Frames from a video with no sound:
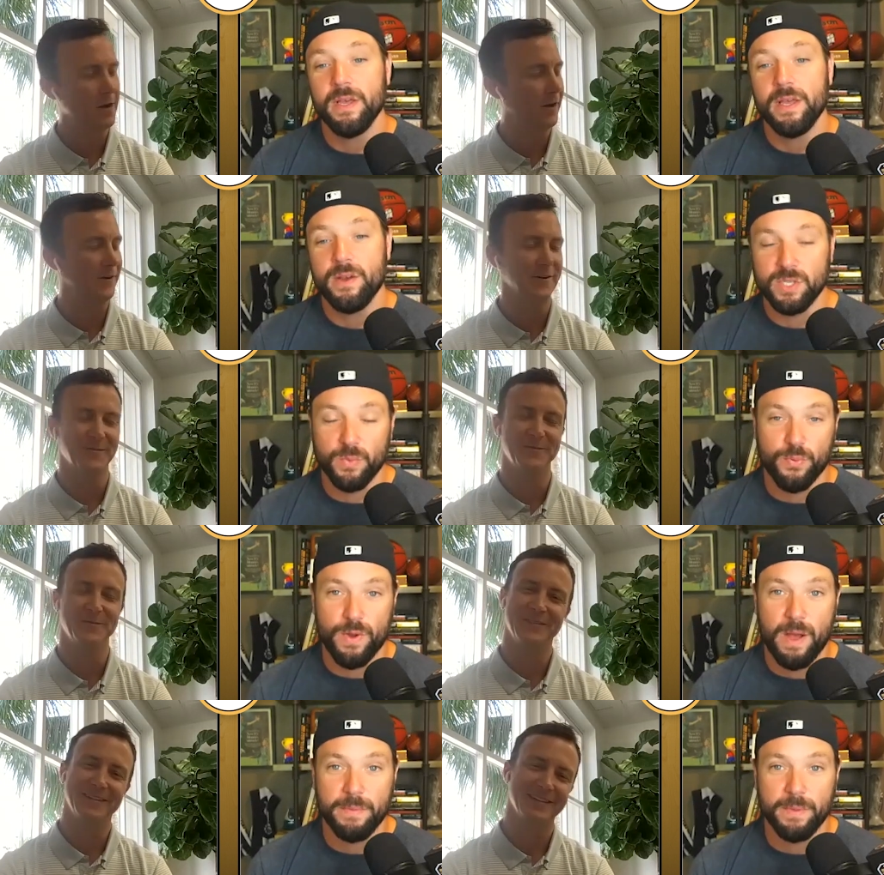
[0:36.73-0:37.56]
Speaker 1: Here's the
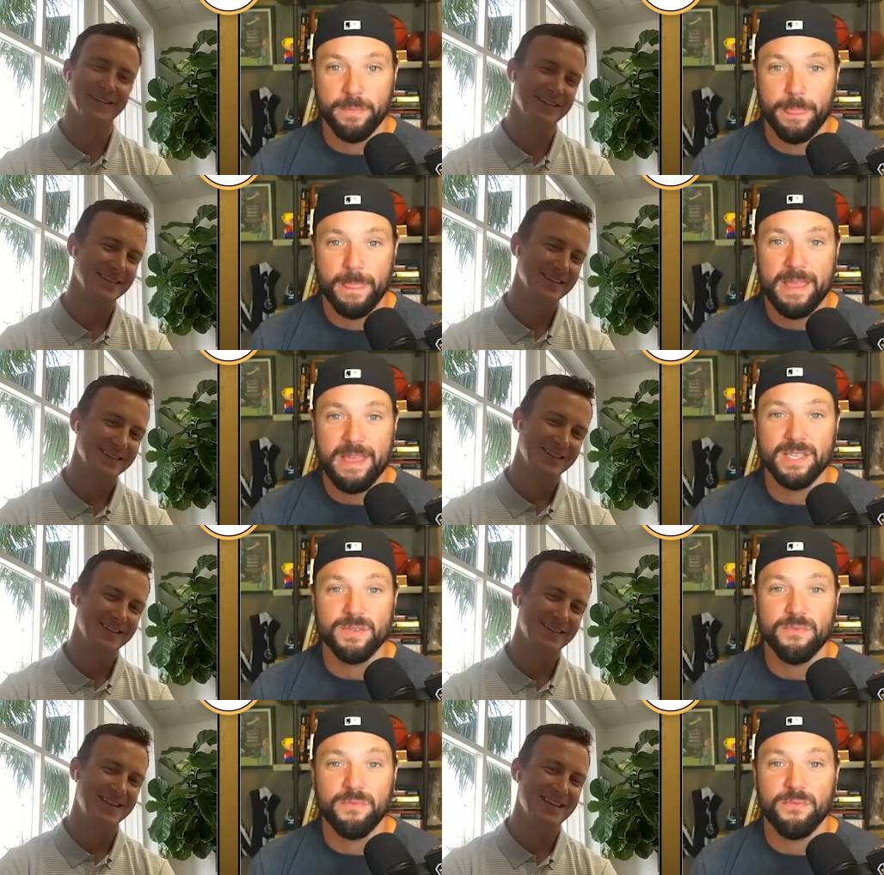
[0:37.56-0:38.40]
problem he
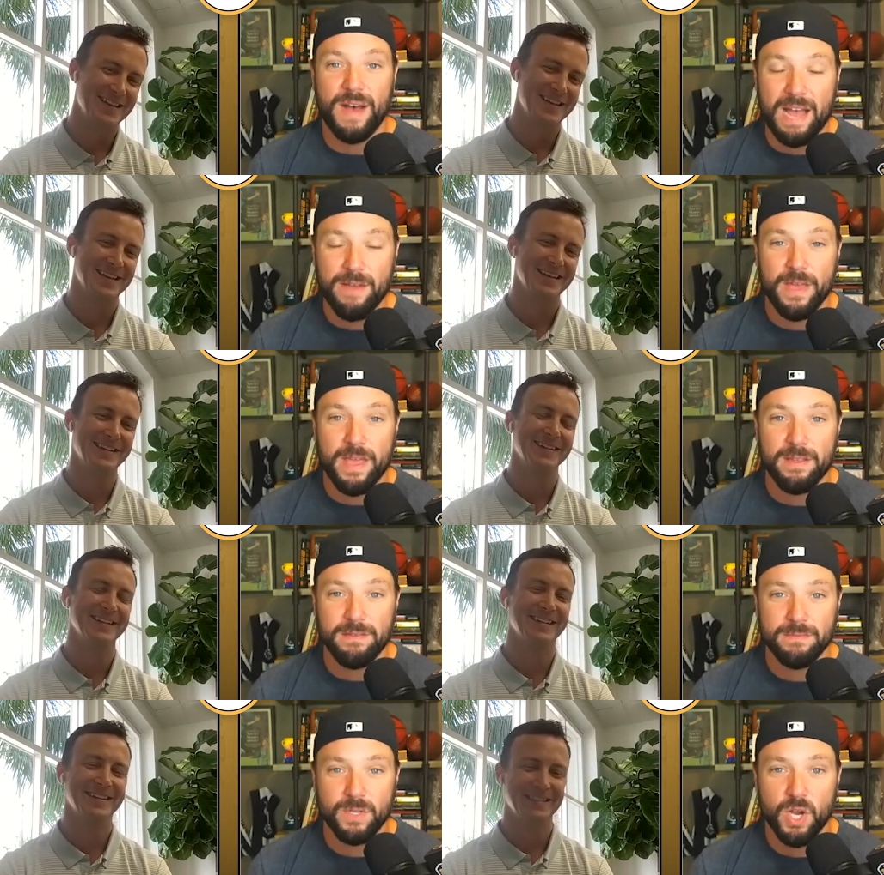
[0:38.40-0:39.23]
is
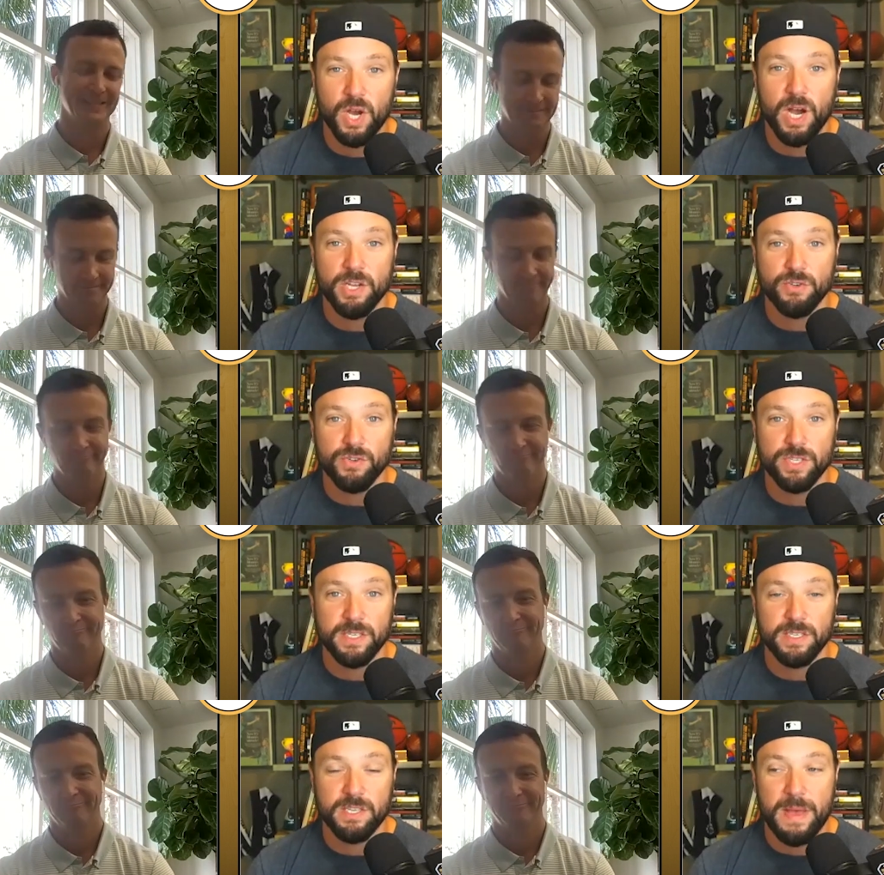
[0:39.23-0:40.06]
5'8,
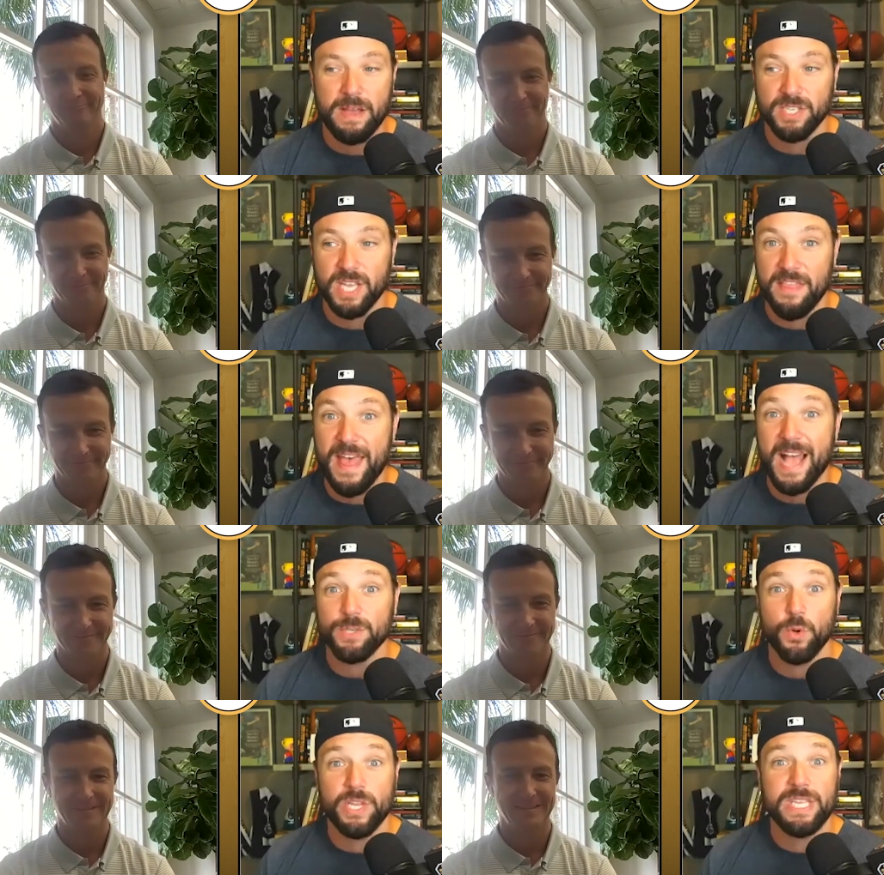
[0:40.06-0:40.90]
160 pounds, and
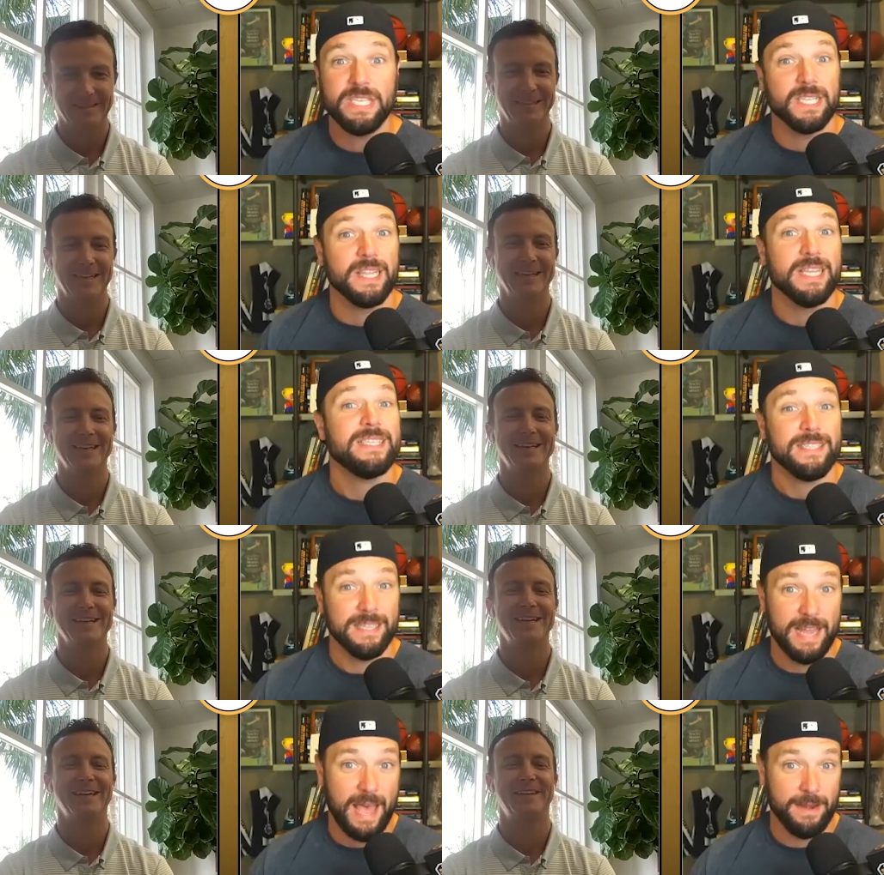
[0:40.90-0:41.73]
that's what he's
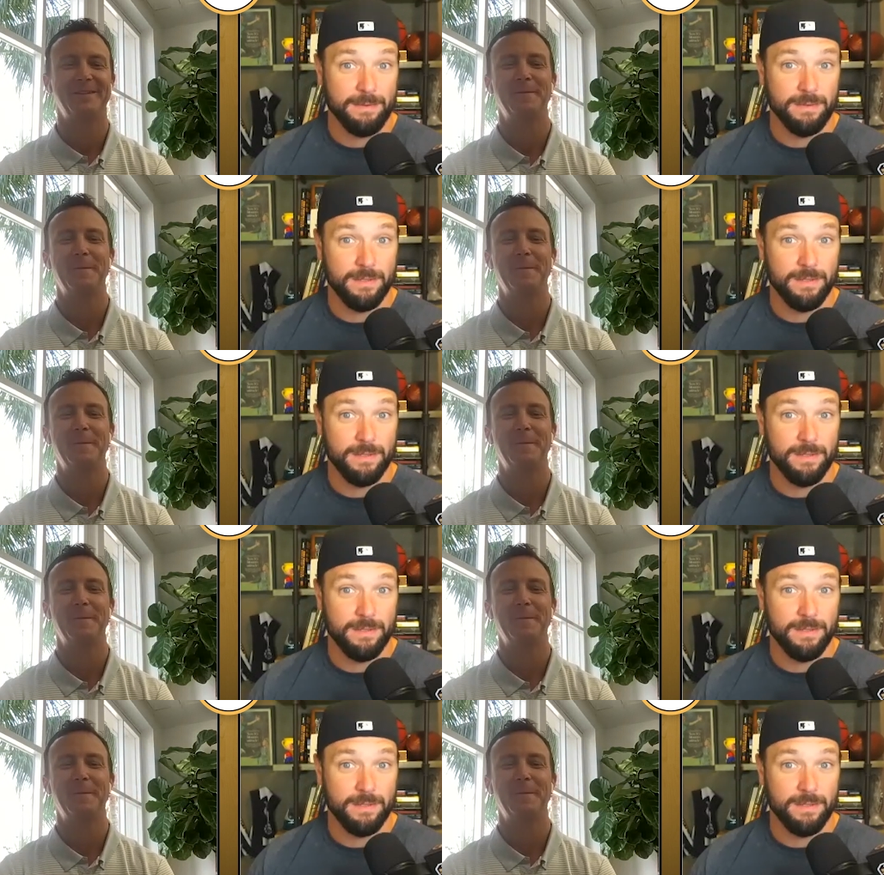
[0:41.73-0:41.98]
listed at.